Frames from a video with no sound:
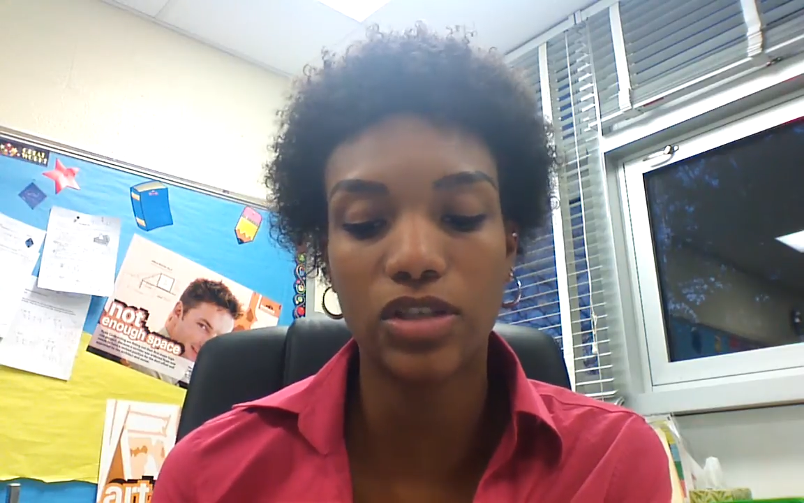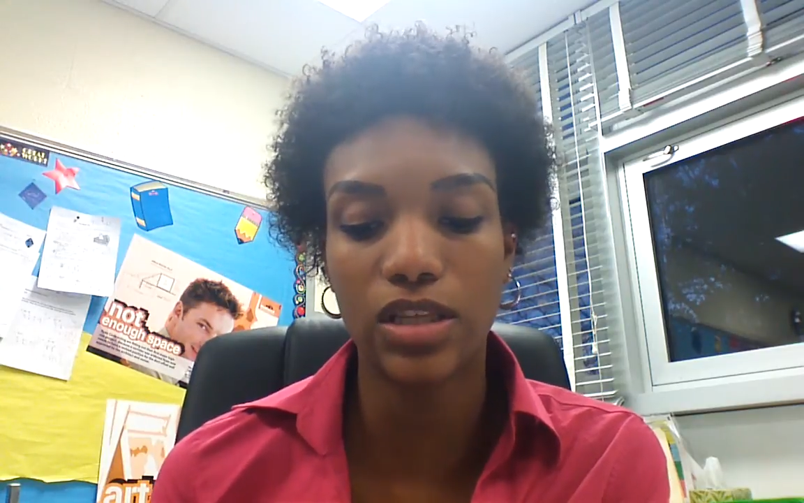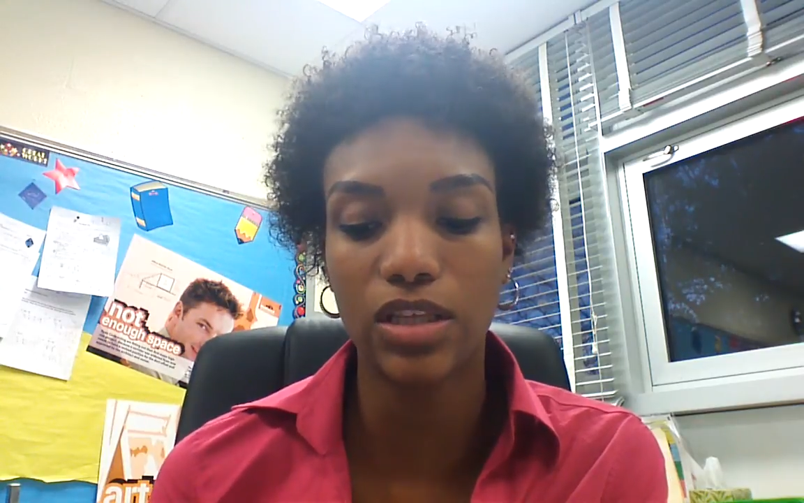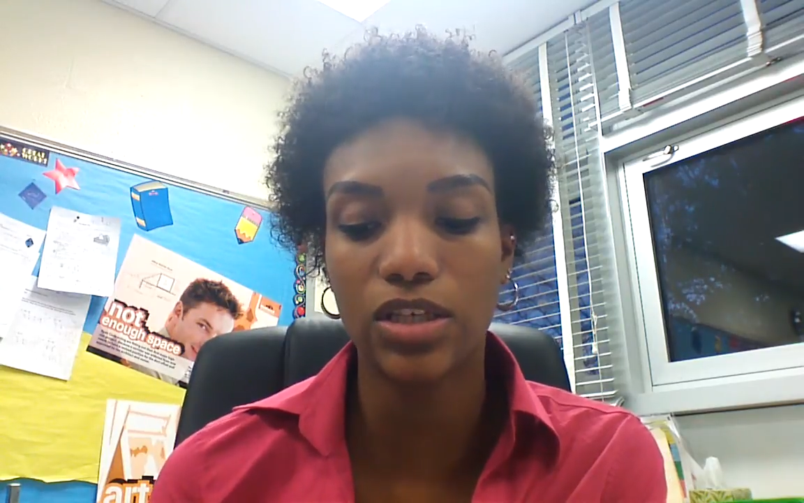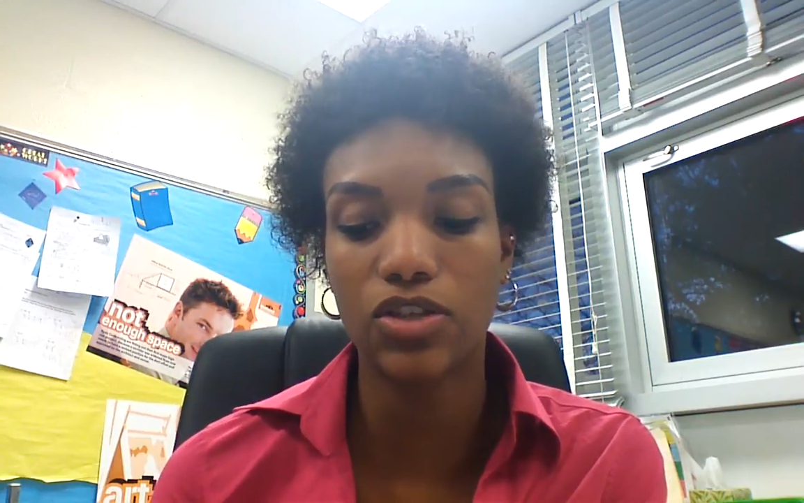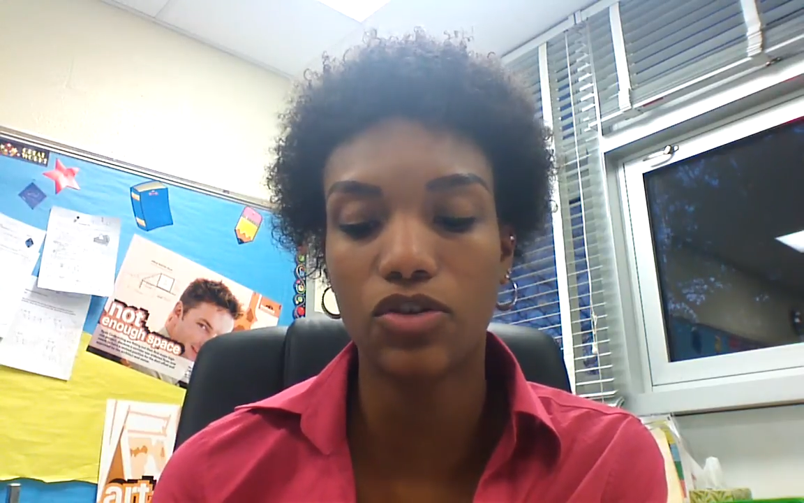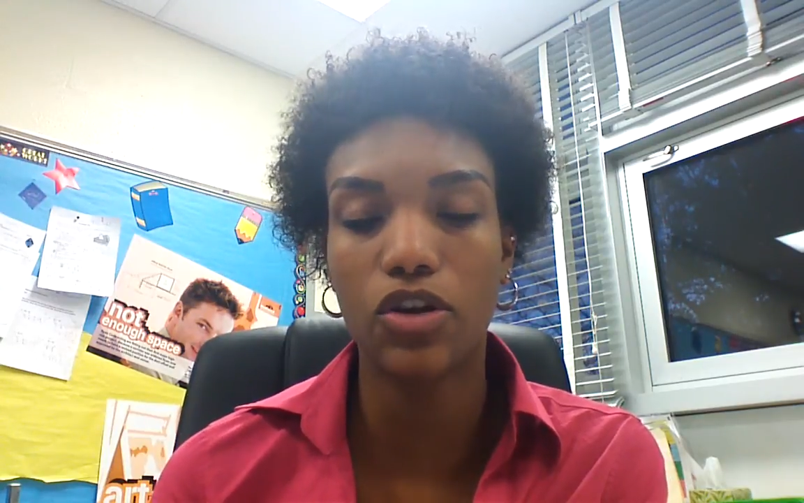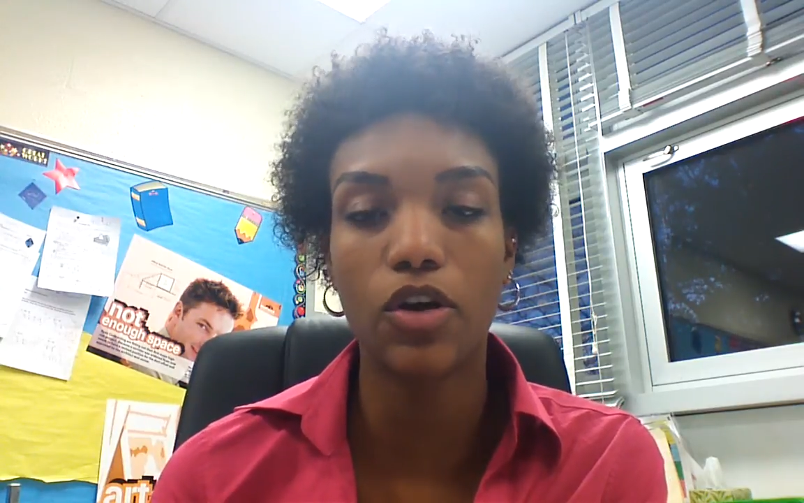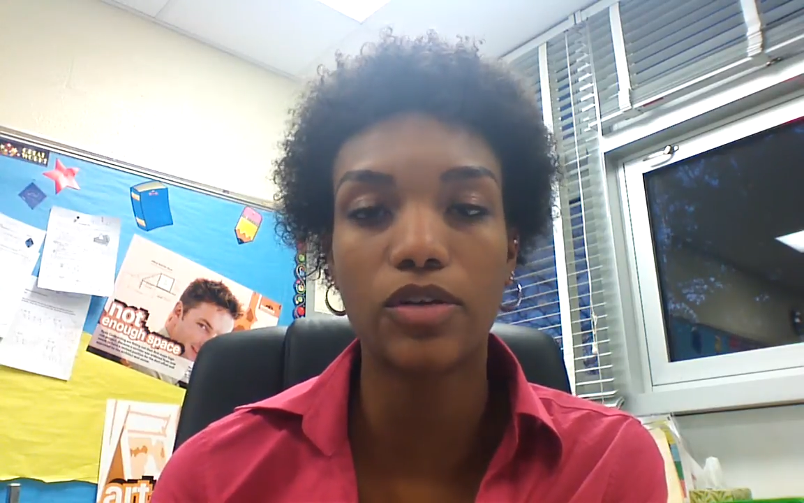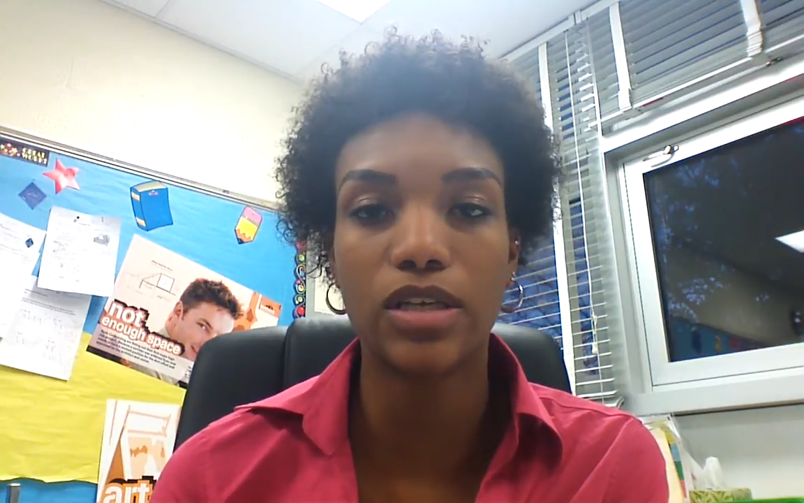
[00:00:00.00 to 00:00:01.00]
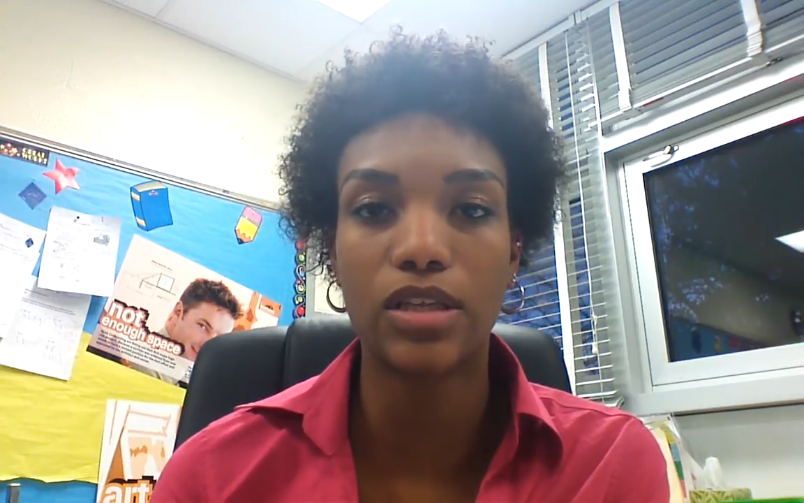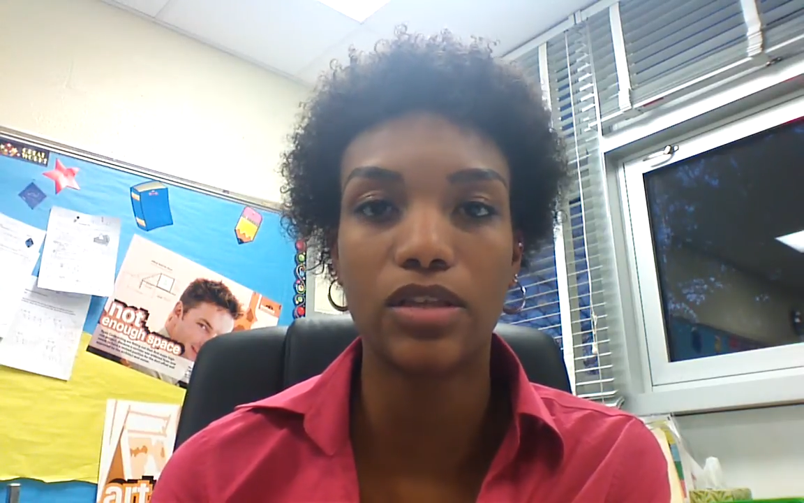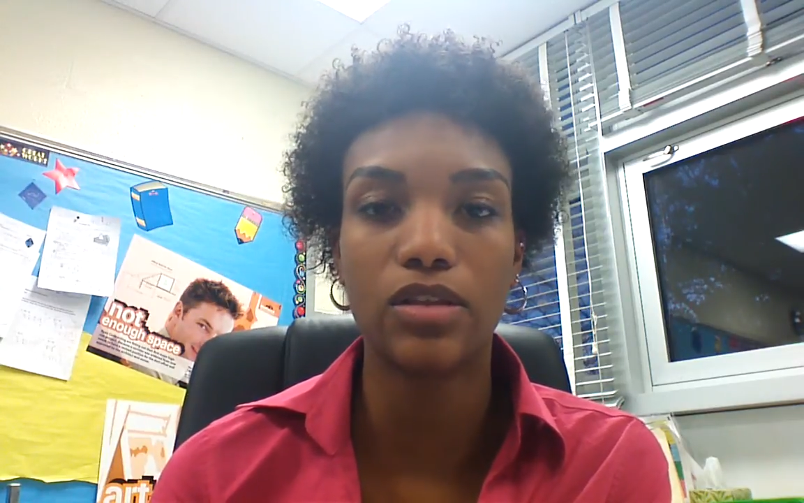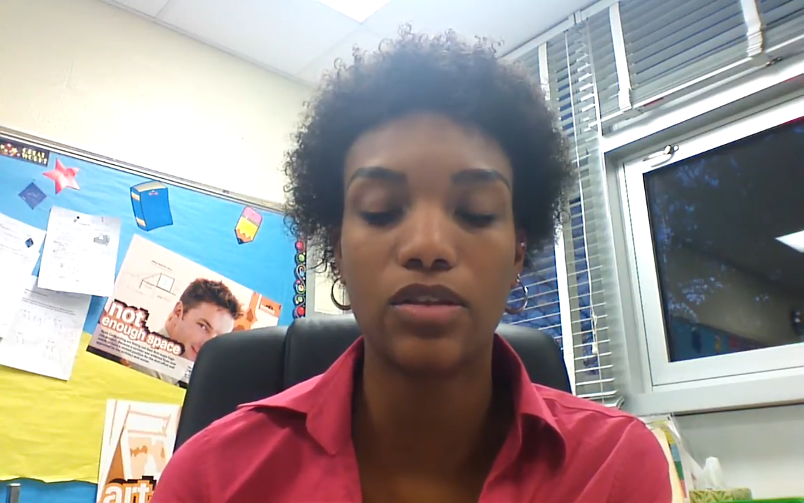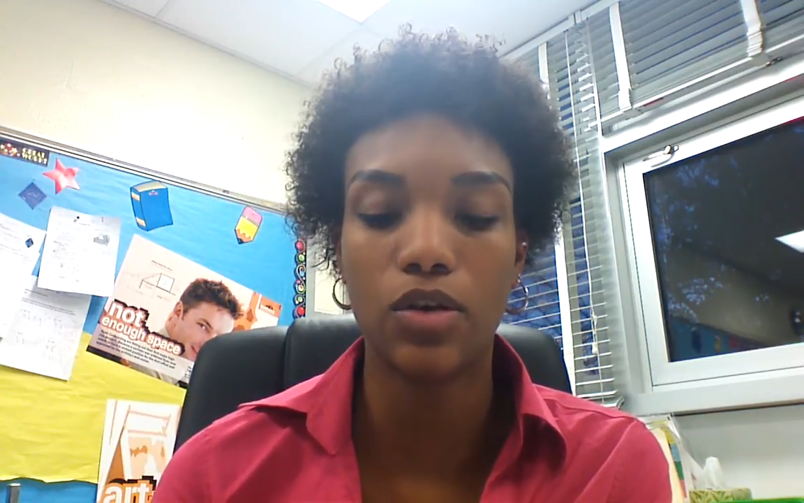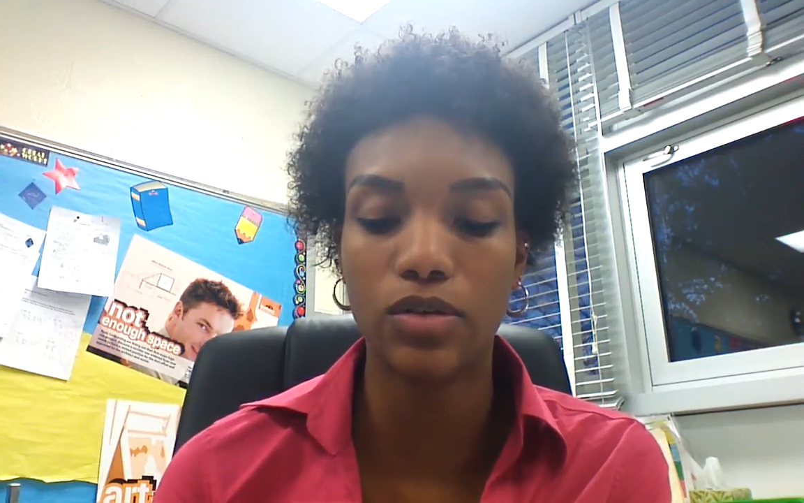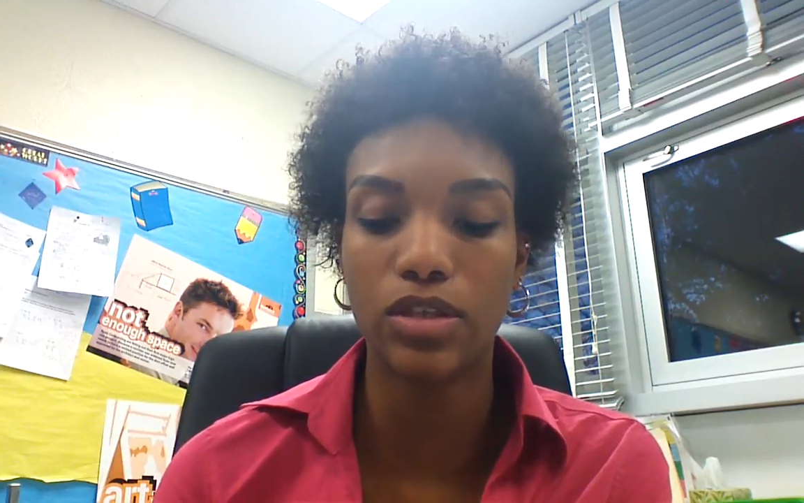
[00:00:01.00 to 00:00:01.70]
that the teacher knows the